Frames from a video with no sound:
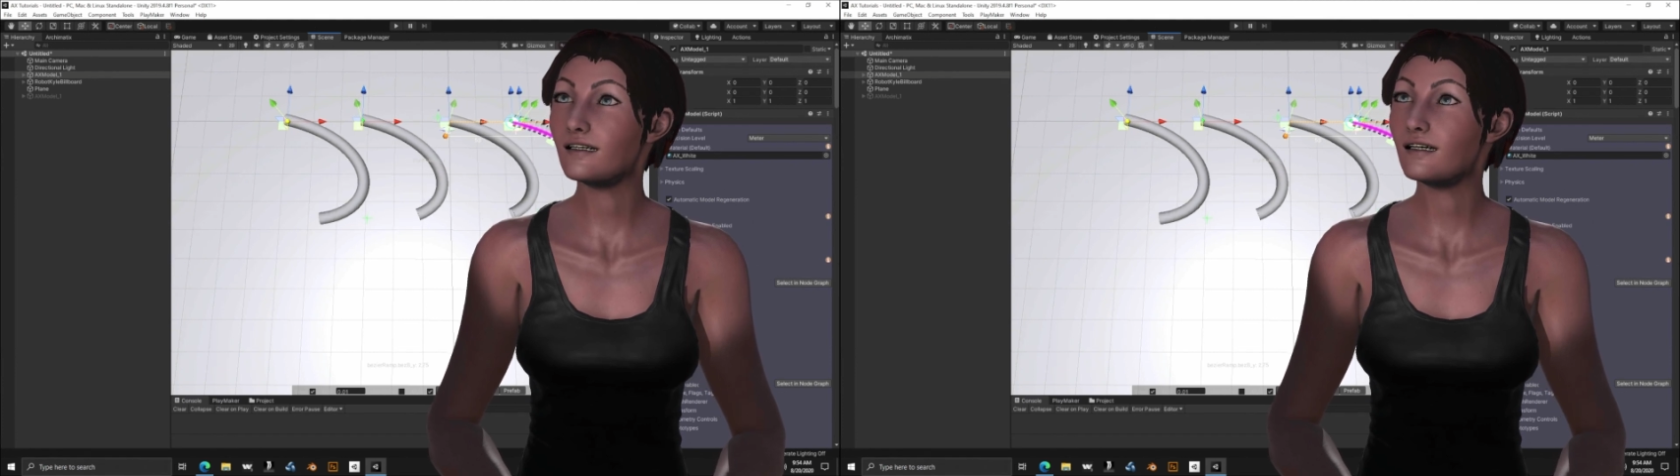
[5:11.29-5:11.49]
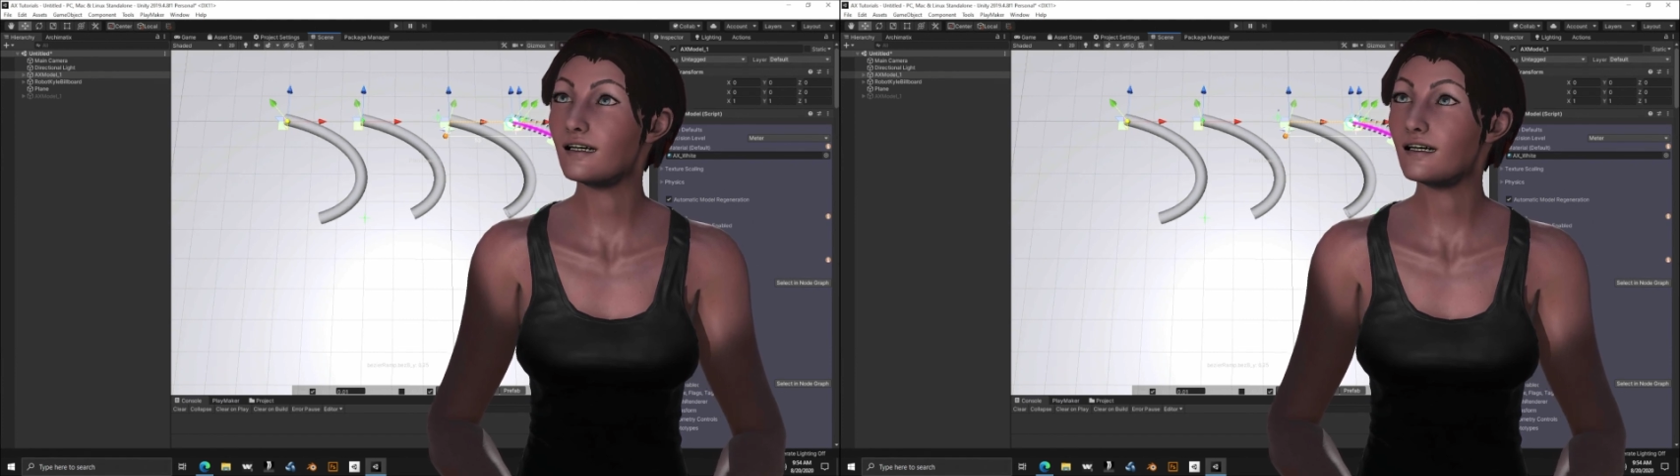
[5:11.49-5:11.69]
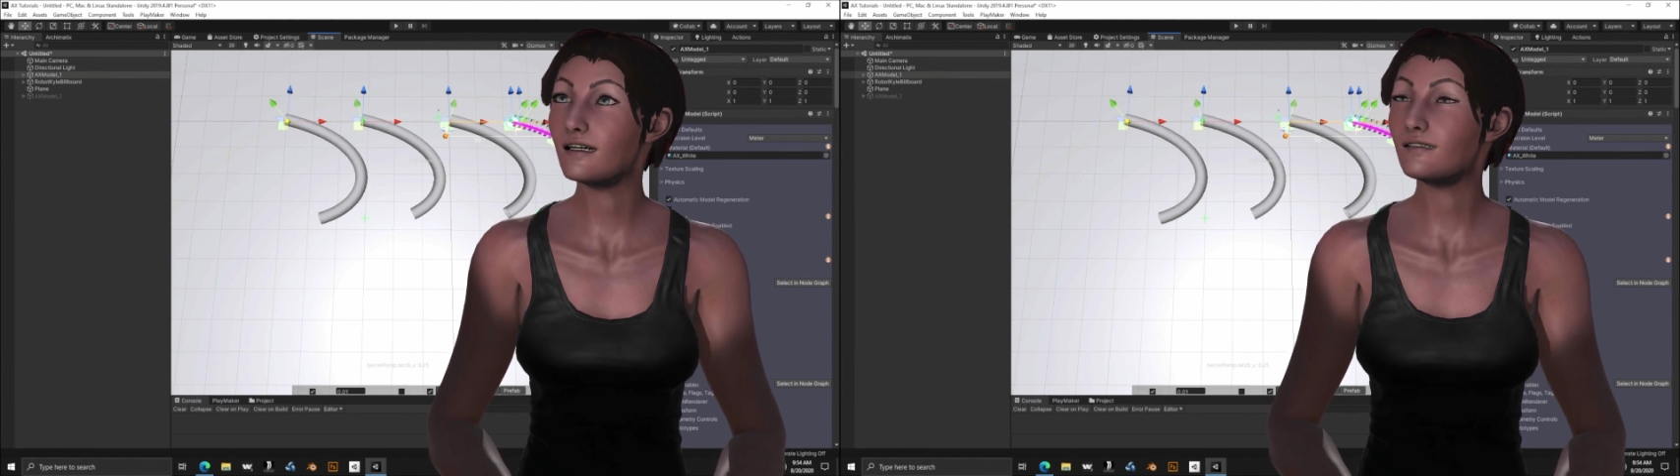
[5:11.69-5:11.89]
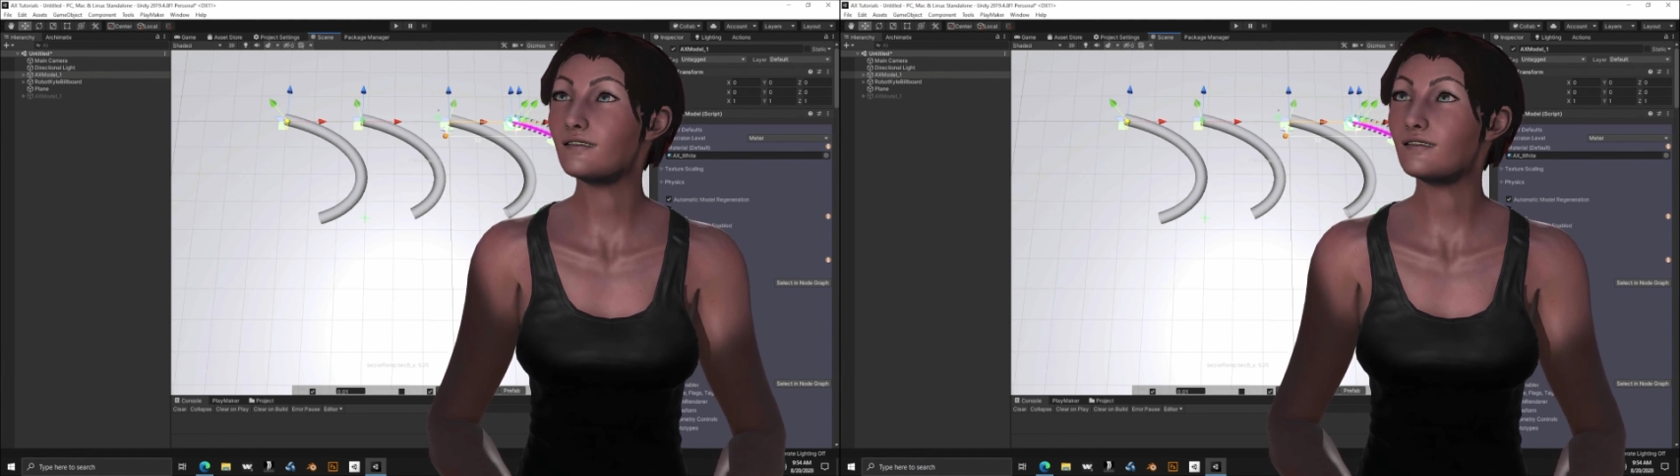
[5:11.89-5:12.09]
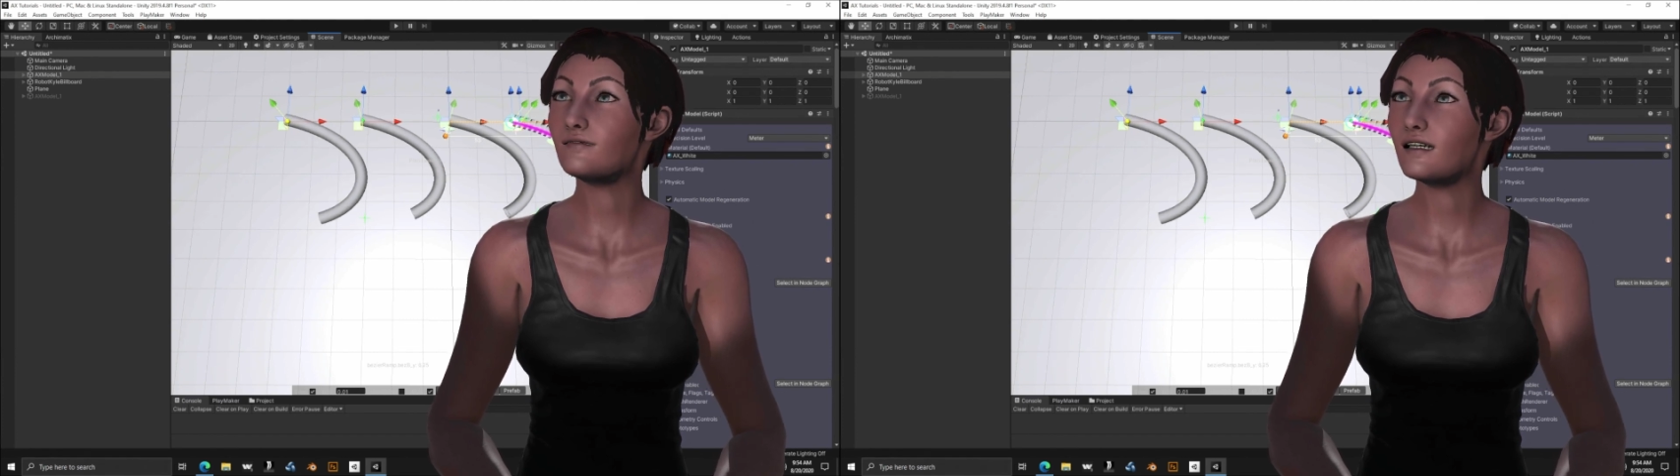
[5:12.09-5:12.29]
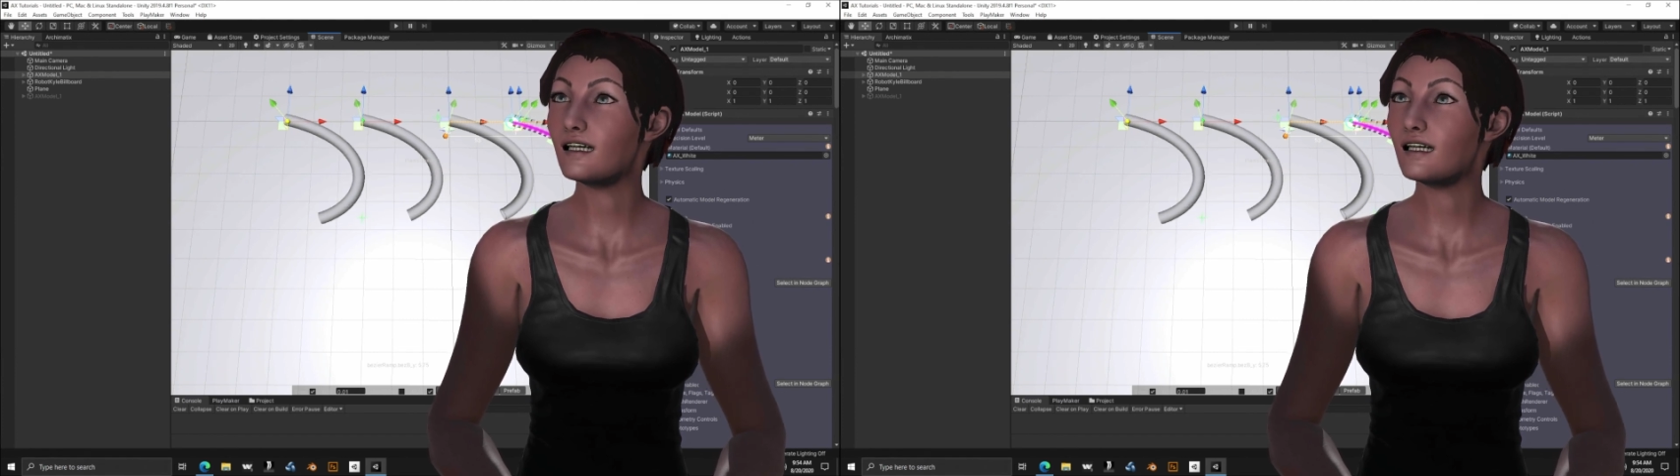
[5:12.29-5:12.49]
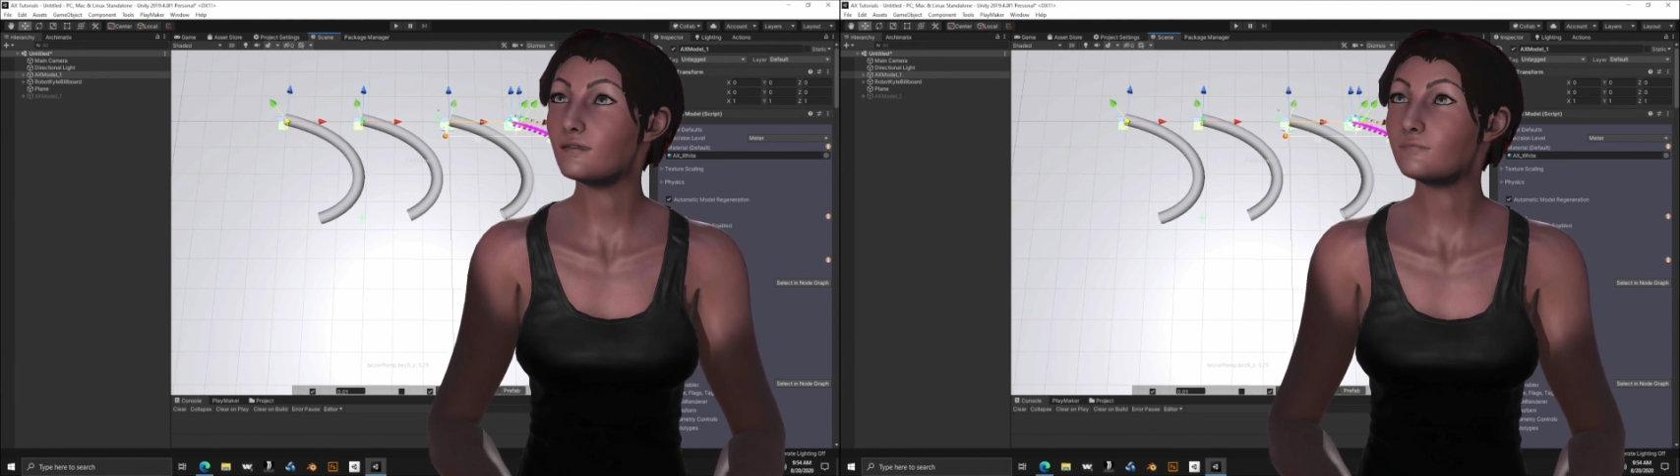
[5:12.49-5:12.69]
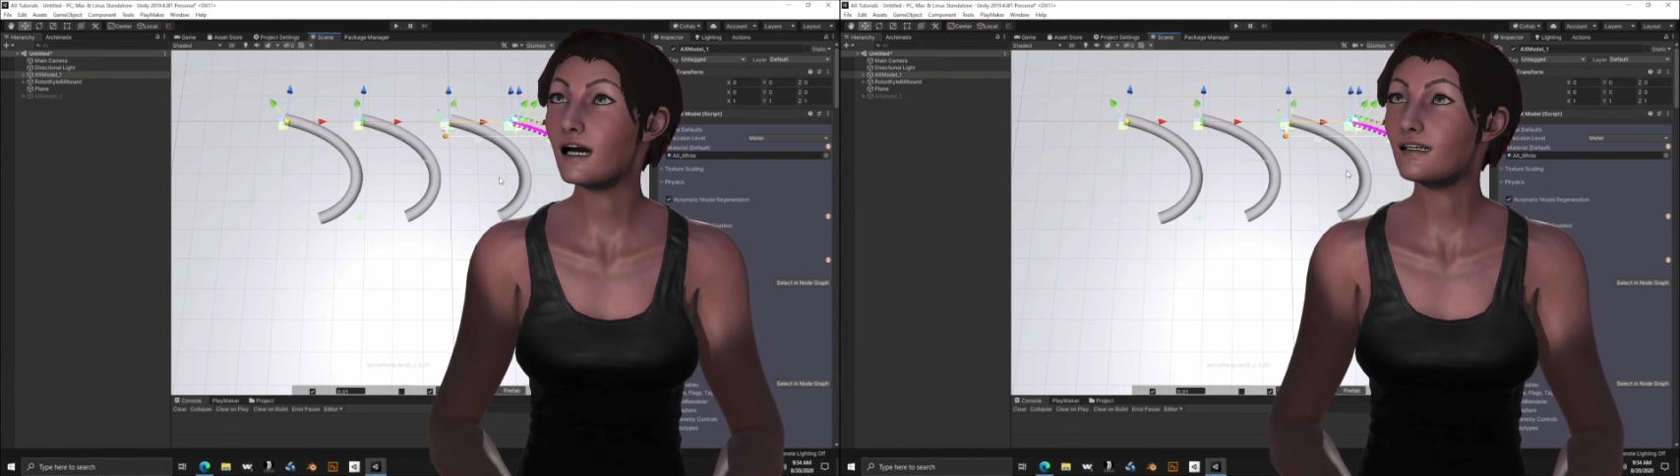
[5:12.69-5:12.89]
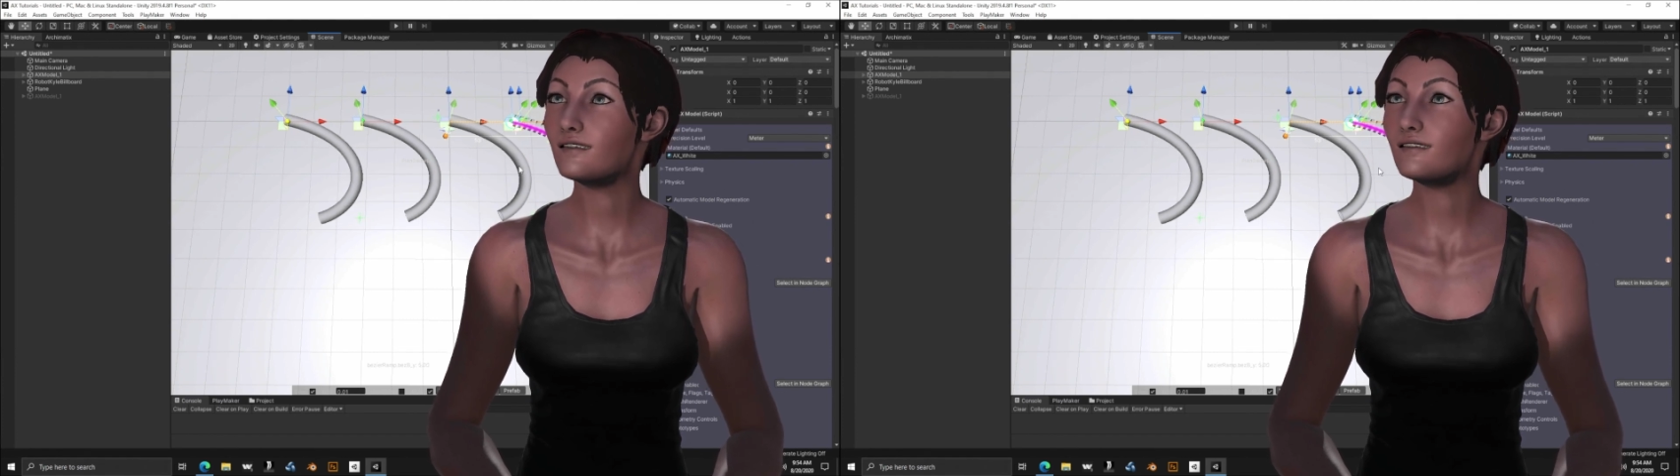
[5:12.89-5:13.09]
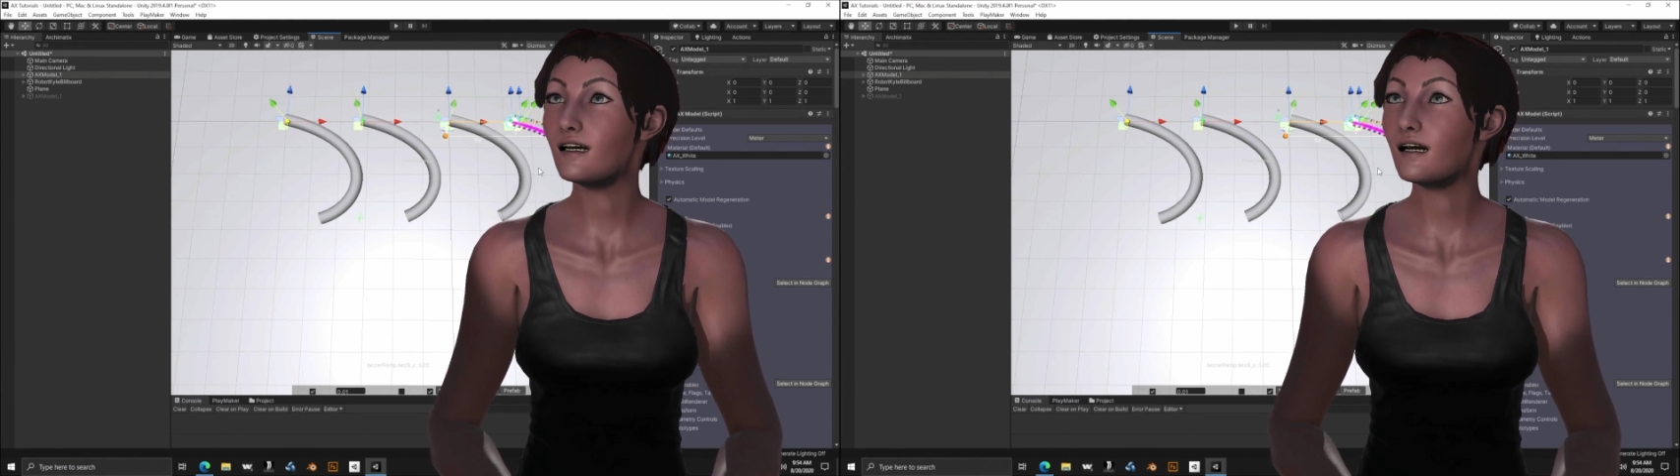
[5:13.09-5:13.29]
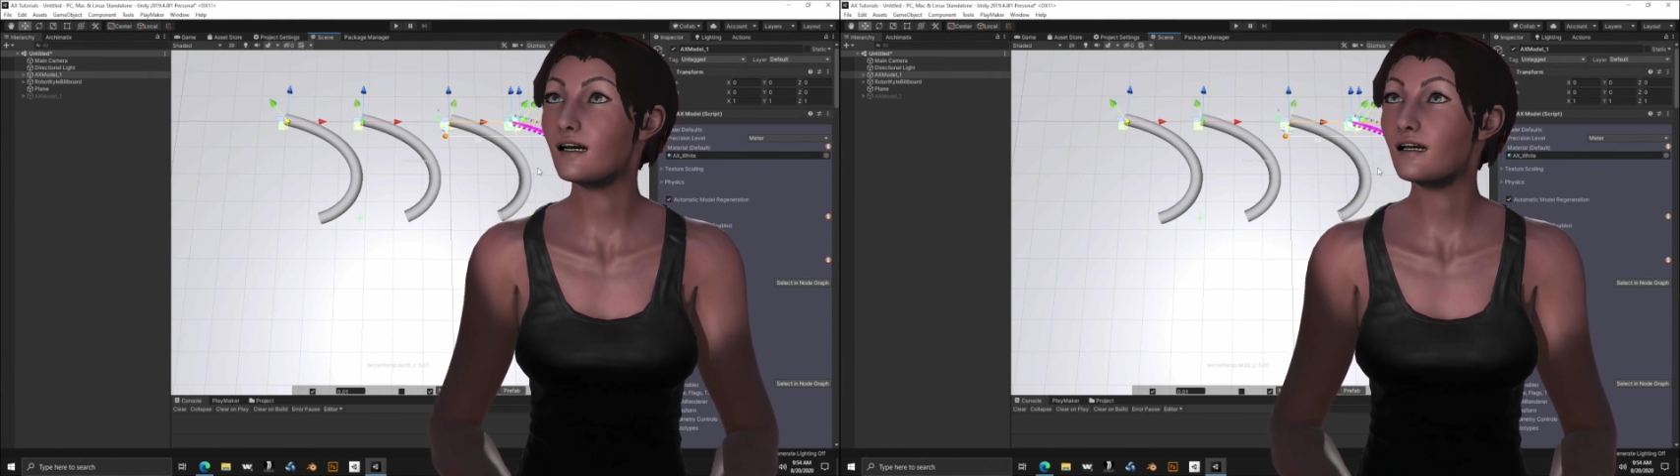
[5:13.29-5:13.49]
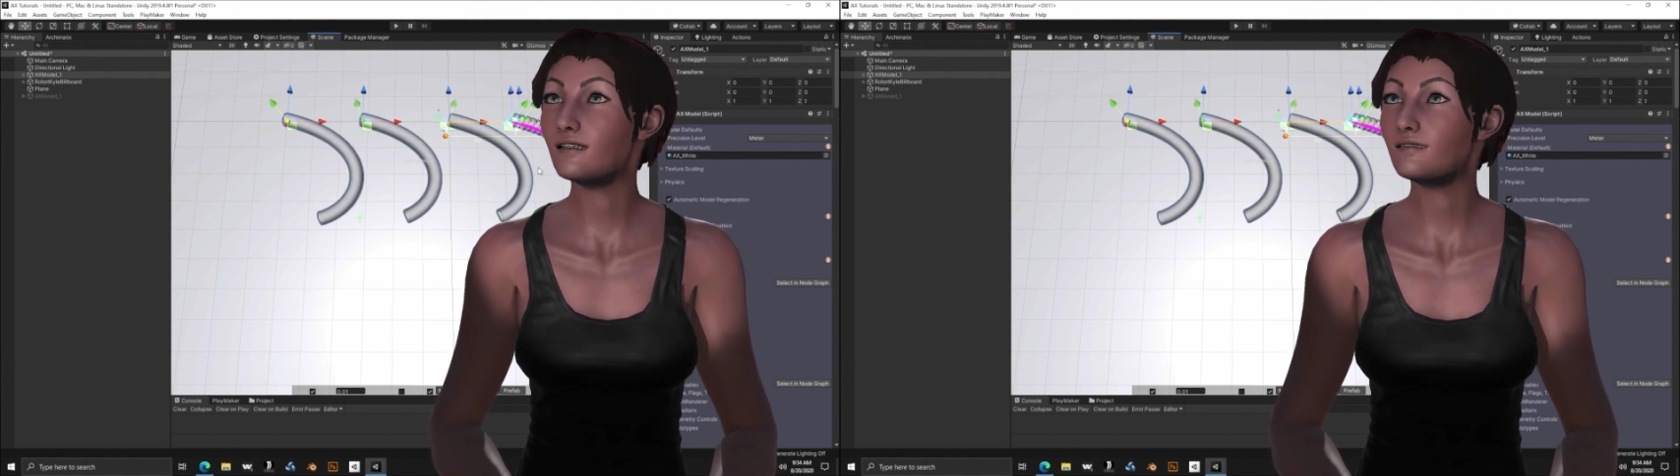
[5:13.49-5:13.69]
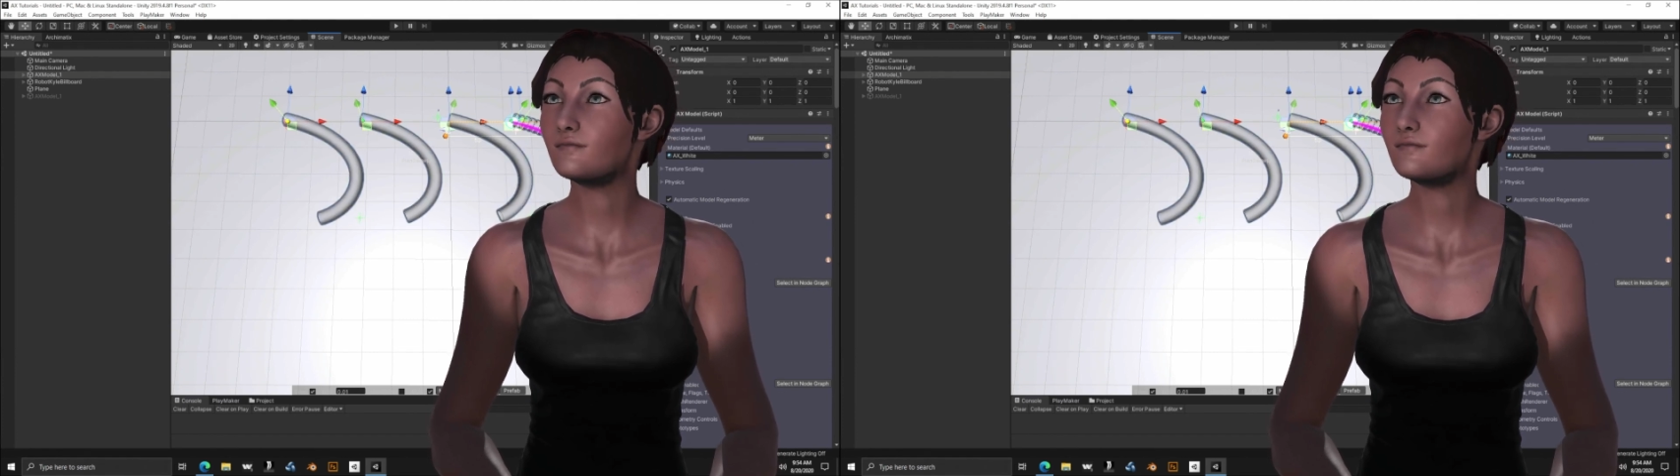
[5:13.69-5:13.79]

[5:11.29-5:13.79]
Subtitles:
a little differently based on